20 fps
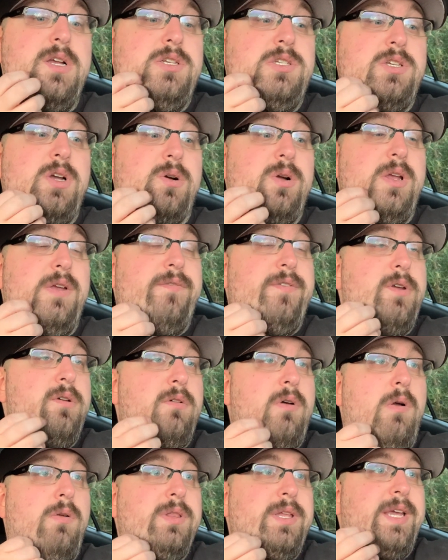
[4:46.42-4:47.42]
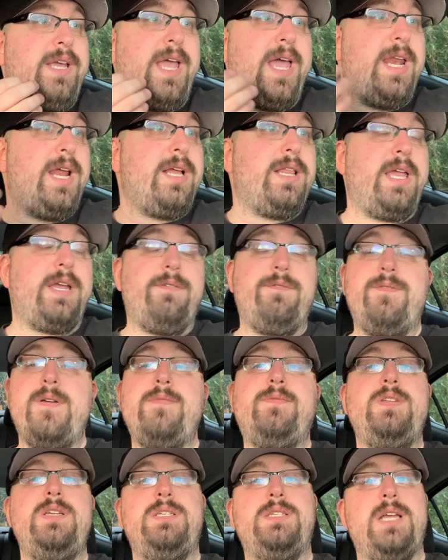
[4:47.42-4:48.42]
So if you're only getting like
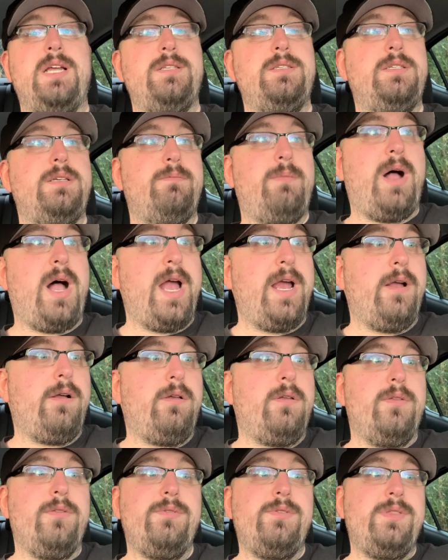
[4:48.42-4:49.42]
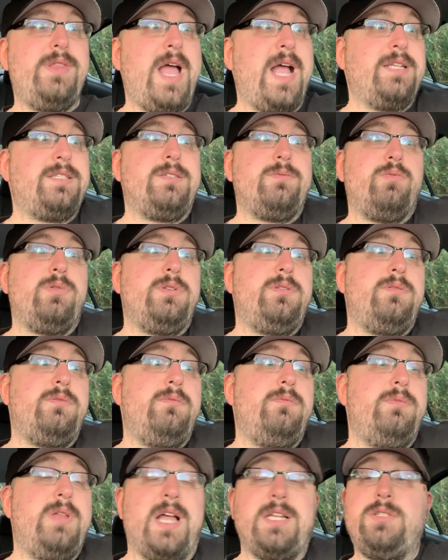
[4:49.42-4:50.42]
50 cents a mile, that's what
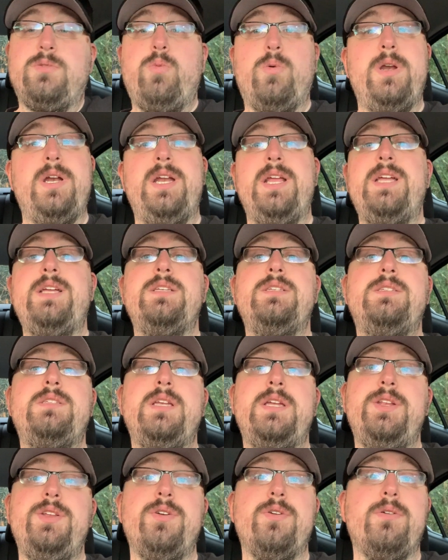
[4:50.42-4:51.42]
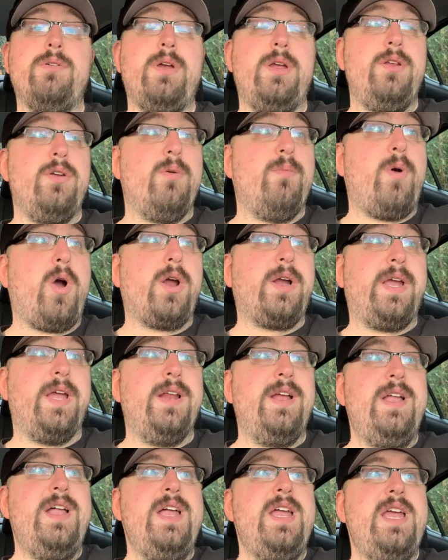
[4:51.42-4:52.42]
it is in your
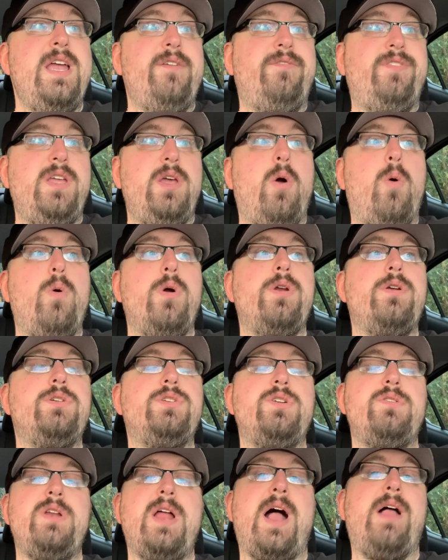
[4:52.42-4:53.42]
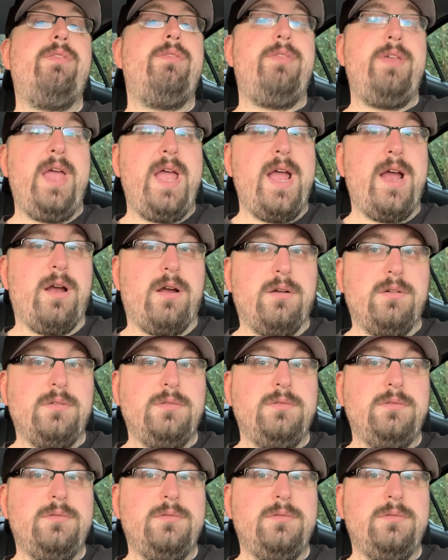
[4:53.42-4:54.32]
market. If the orders are not there,